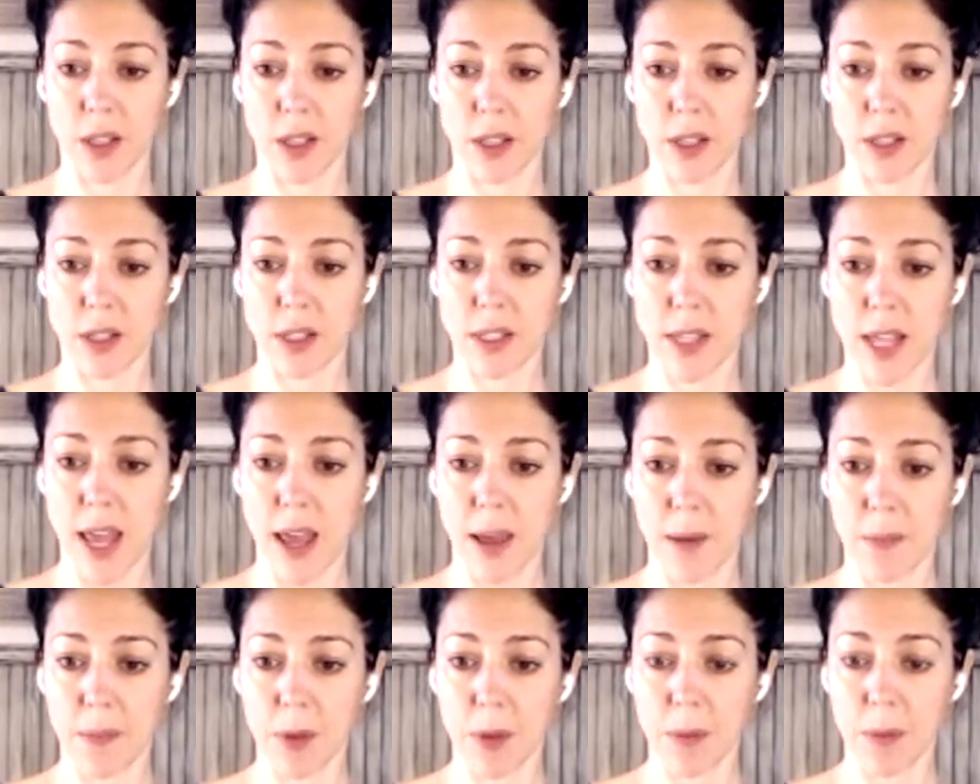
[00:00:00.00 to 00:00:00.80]

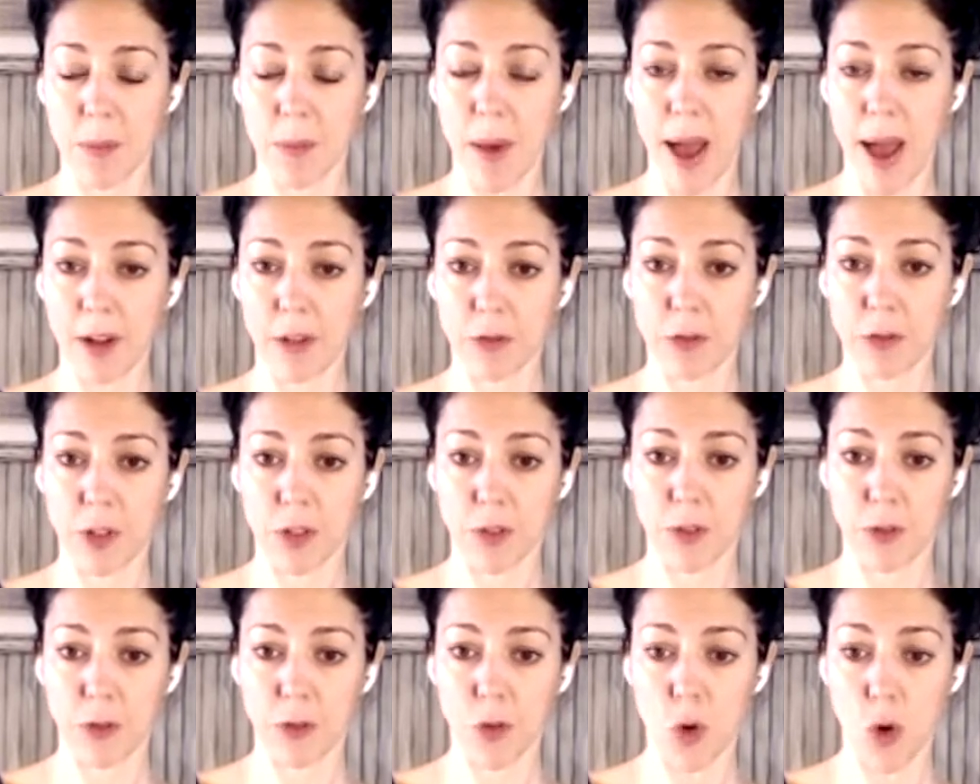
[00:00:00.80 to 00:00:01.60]
Step the back
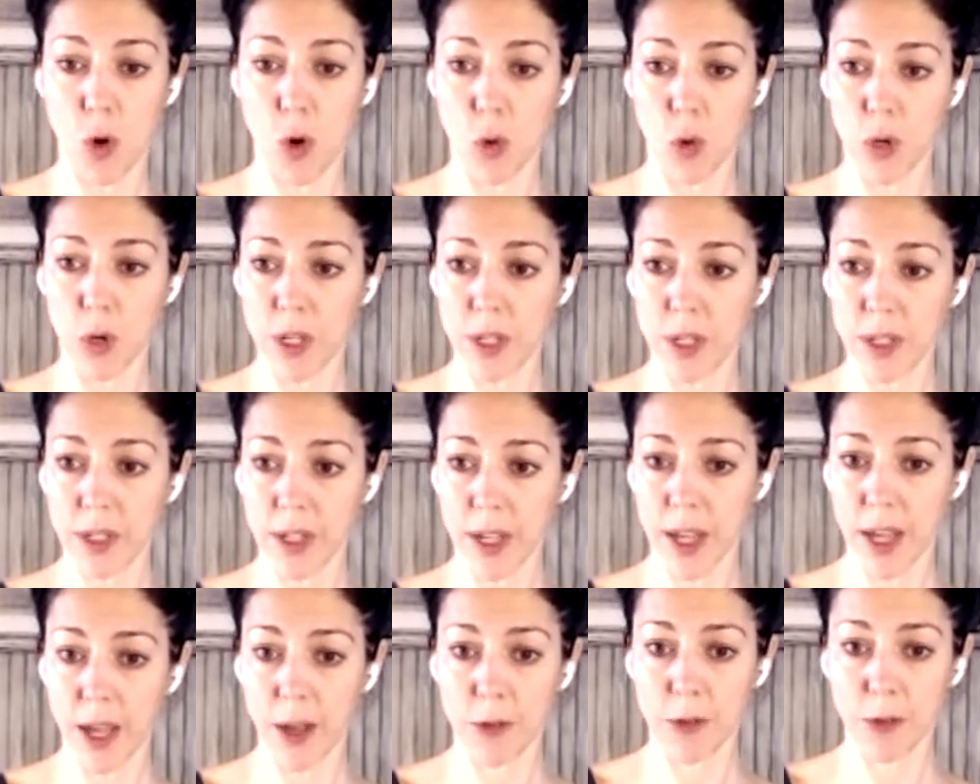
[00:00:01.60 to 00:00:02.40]
foot forward
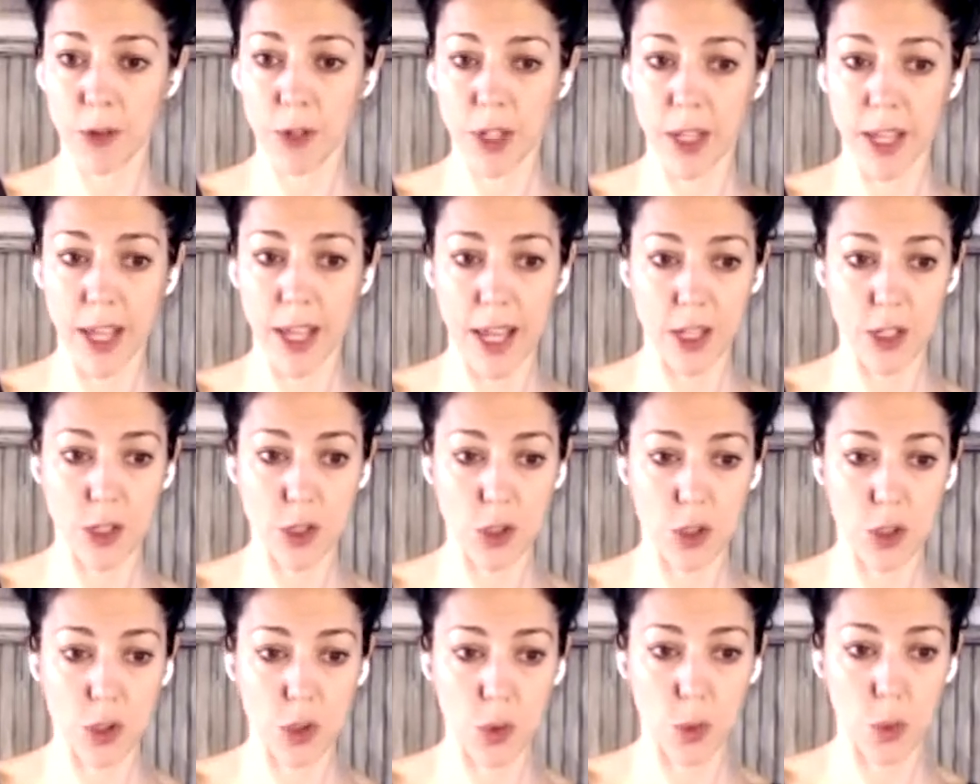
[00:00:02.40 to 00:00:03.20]
carefully and
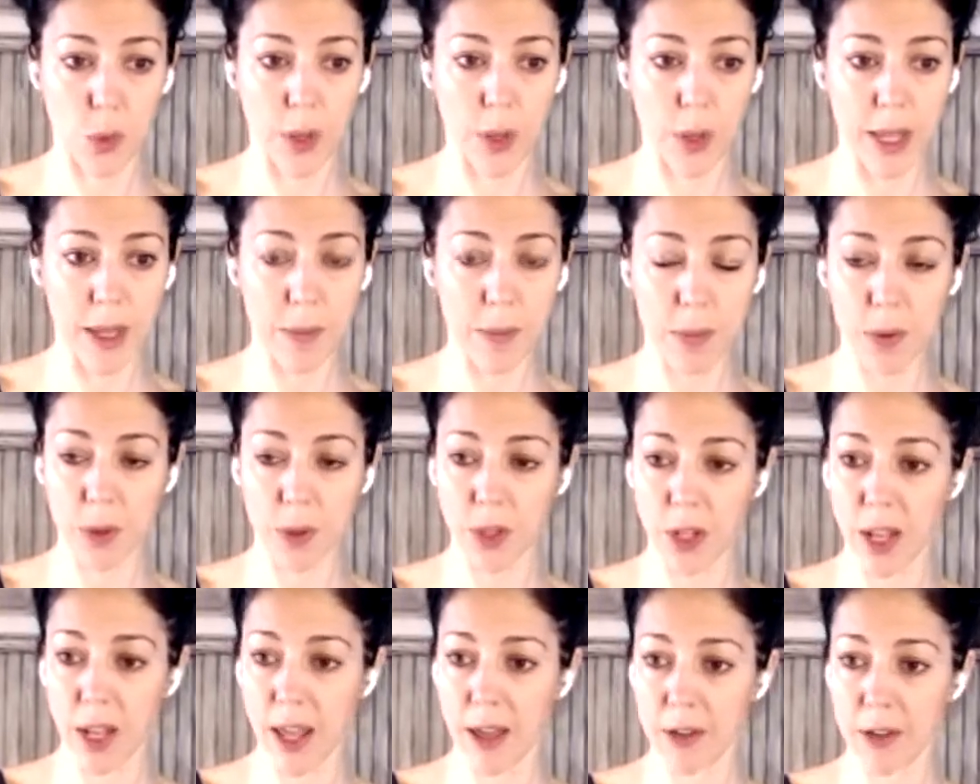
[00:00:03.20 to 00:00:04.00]
sweep
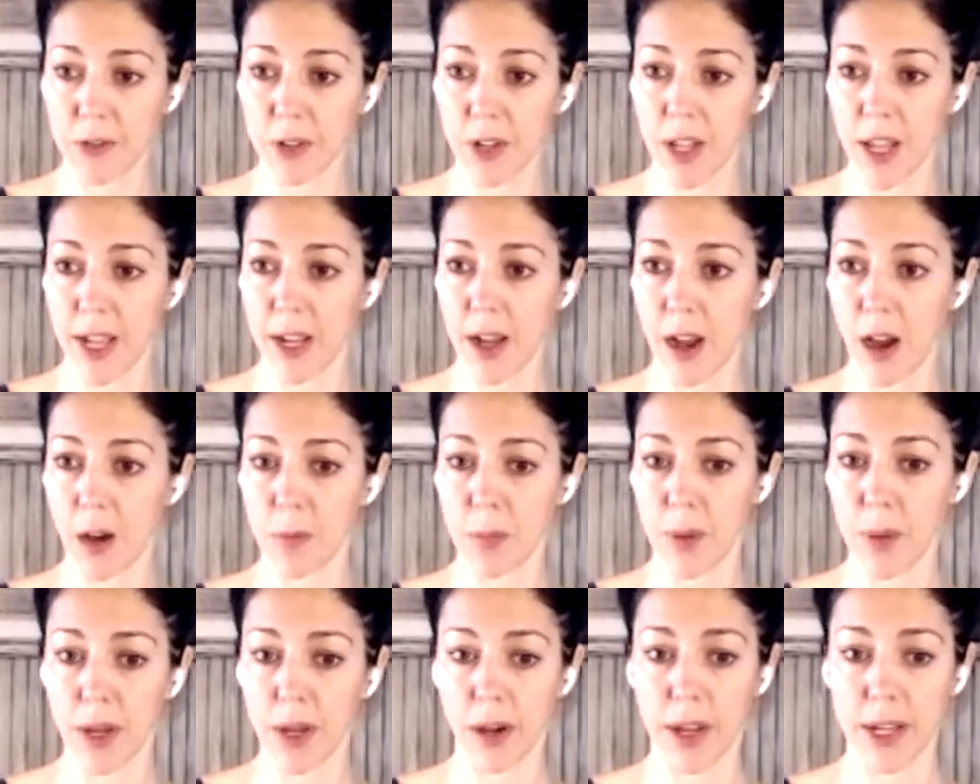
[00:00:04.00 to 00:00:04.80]
the left leg
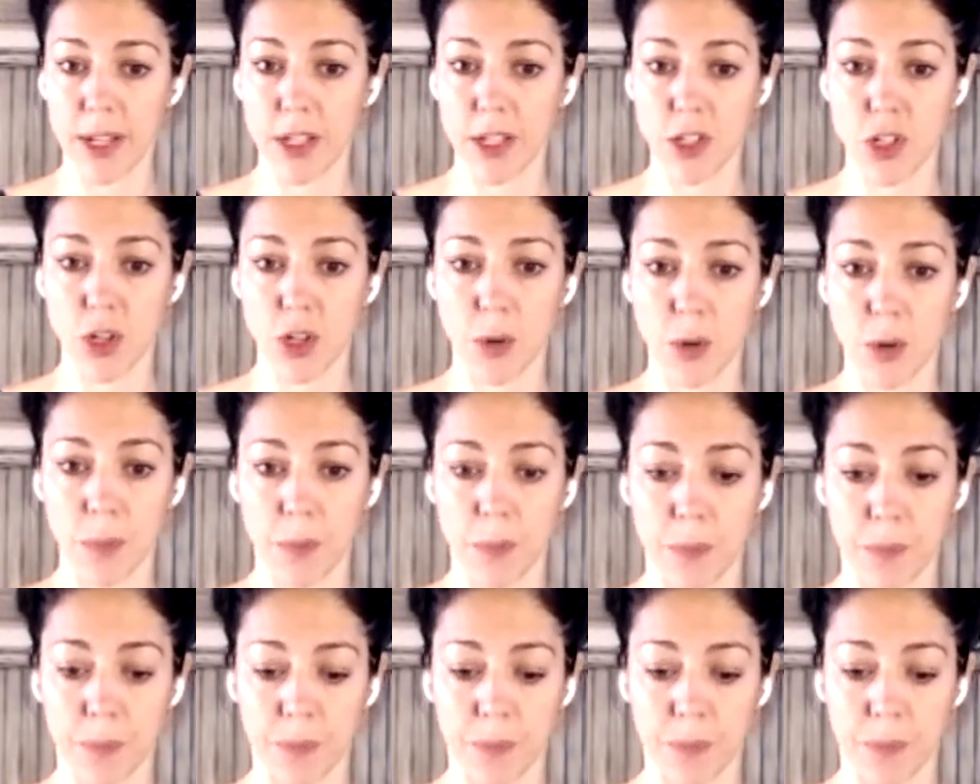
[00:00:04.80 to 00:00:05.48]
up behind you.